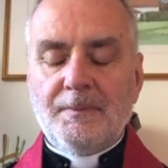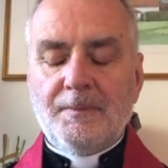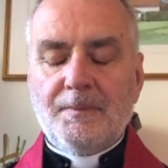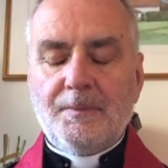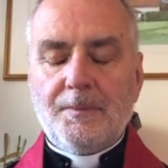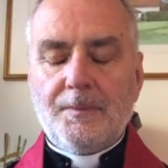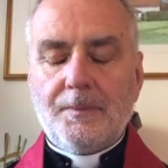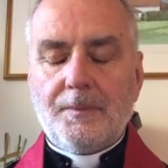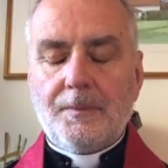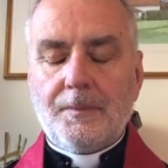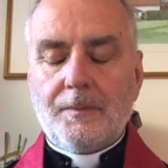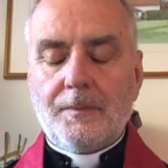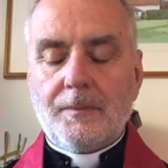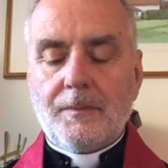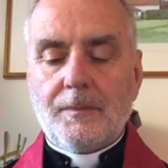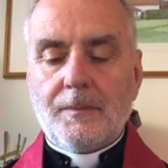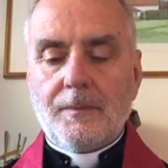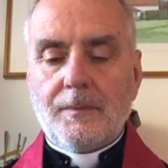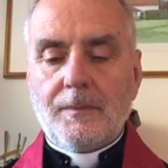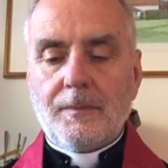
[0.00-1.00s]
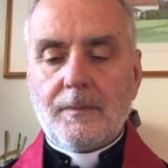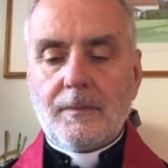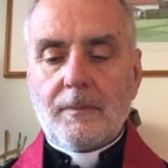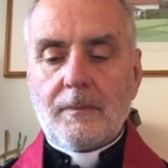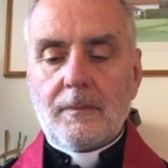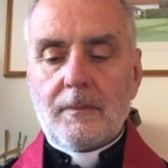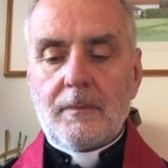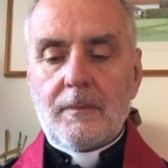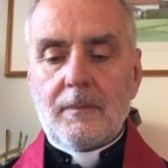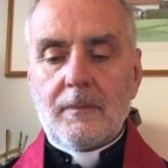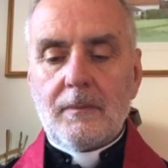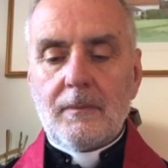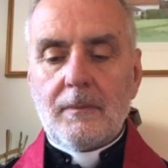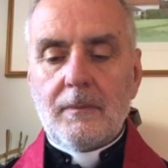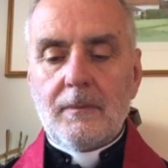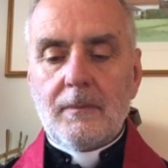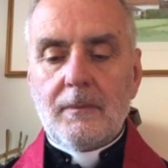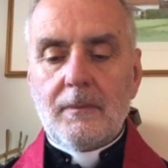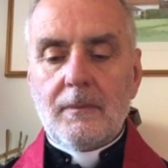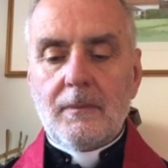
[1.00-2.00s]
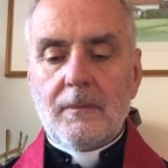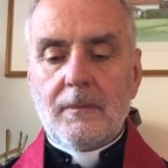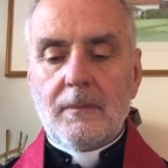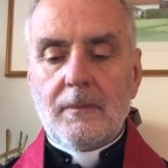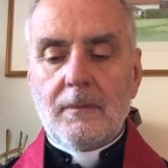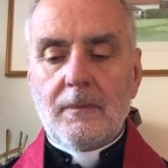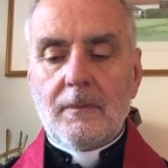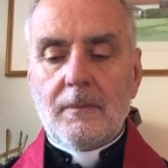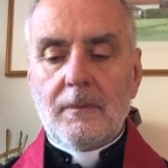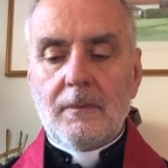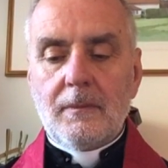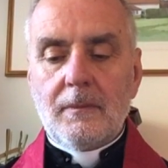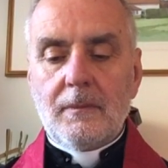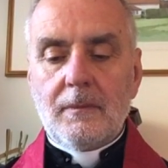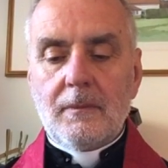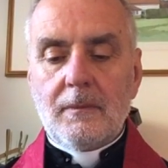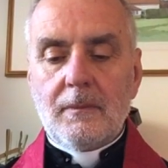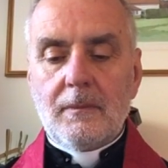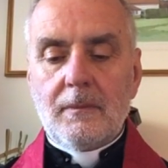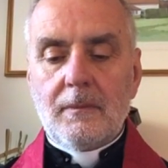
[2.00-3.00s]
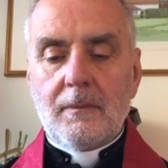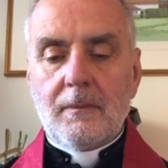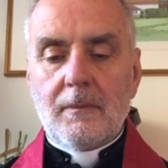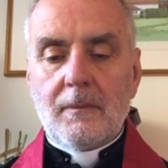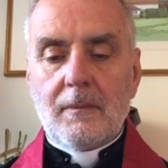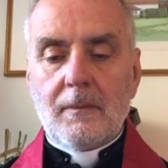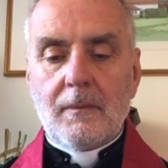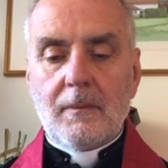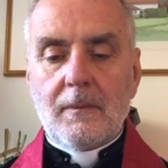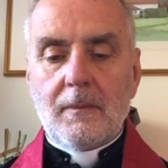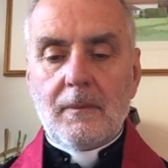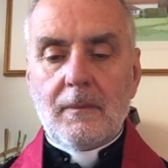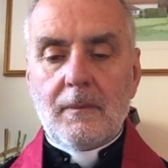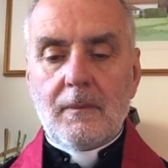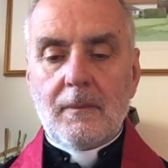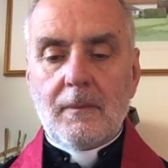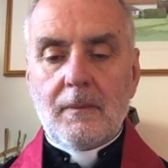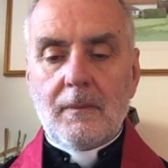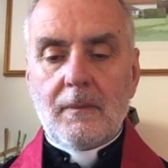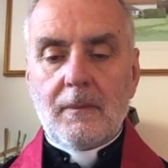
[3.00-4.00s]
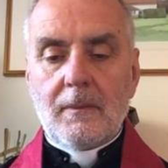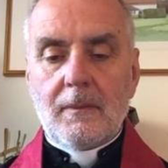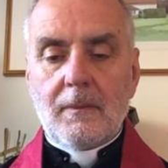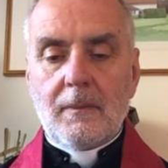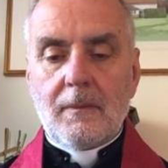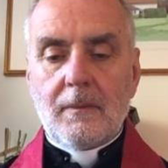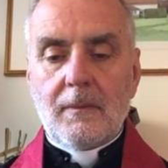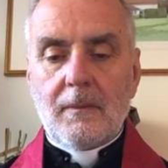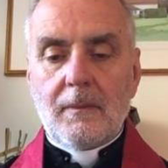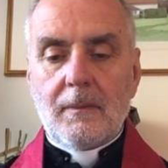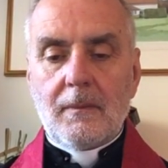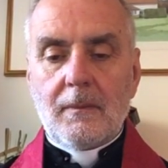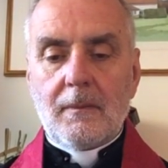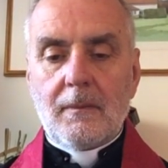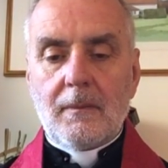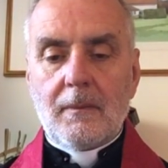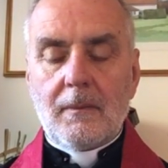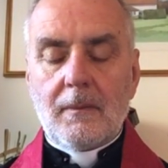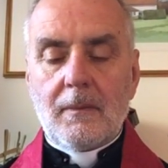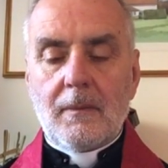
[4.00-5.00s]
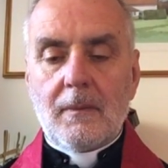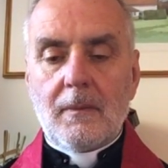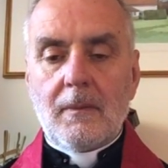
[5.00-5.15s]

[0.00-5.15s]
[no speech]